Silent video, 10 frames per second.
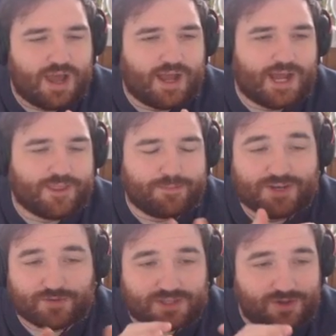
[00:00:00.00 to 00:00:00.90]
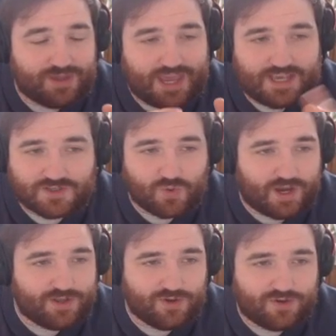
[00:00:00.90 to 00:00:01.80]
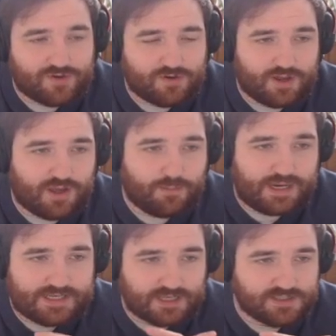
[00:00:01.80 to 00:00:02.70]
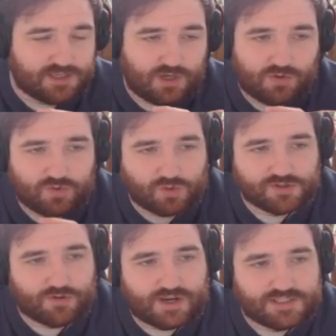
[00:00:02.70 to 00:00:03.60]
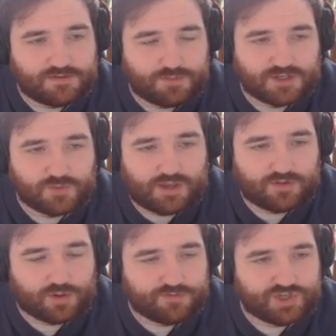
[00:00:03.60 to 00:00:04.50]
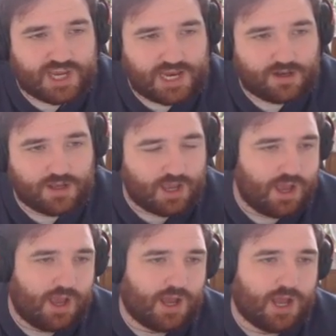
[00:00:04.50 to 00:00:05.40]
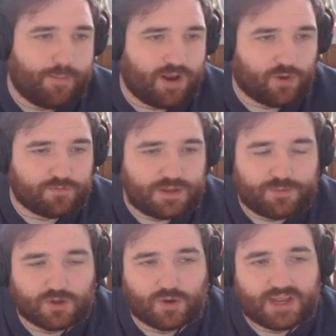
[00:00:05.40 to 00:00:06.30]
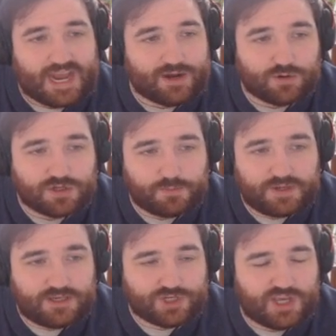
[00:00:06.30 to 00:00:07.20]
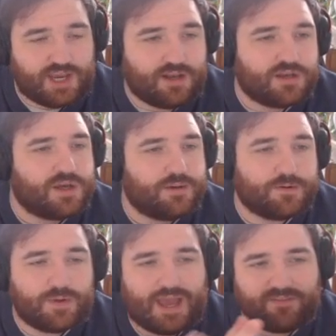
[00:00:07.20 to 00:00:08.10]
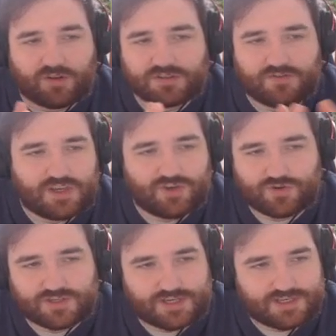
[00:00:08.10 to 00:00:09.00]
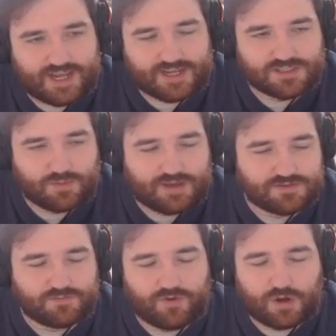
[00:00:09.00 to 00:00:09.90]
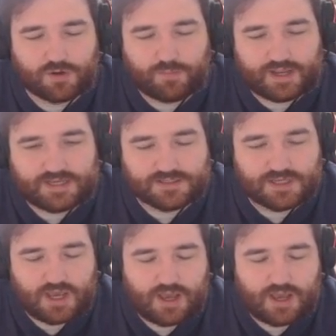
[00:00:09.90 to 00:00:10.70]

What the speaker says: The meta in the UK is quite good. It does skew towards aggressive because we have a lot of chain, and a lot of people are going aggro to beat chain. But we have lots of interesting decks, and we have some very good players.